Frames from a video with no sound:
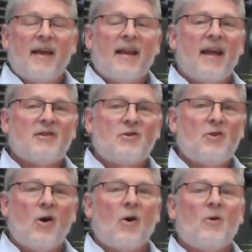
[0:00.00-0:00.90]
And as you
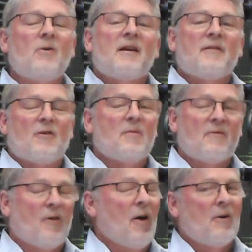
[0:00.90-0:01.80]
know, if you've
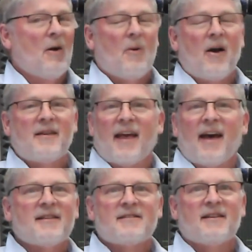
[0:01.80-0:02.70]
been following our
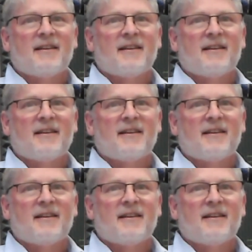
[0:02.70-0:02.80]
podcast,